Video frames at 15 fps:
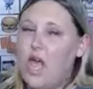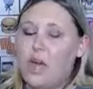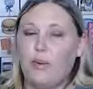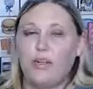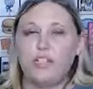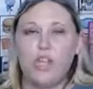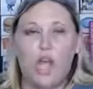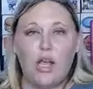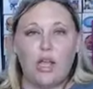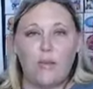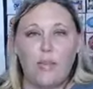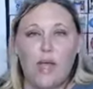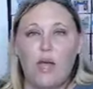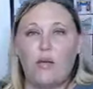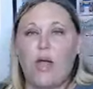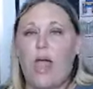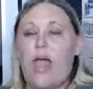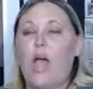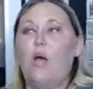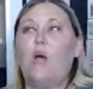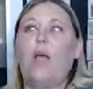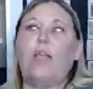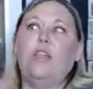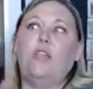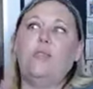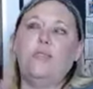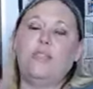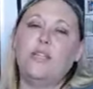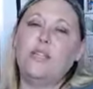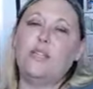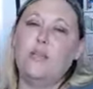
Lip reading: I'm going to talk about how I used it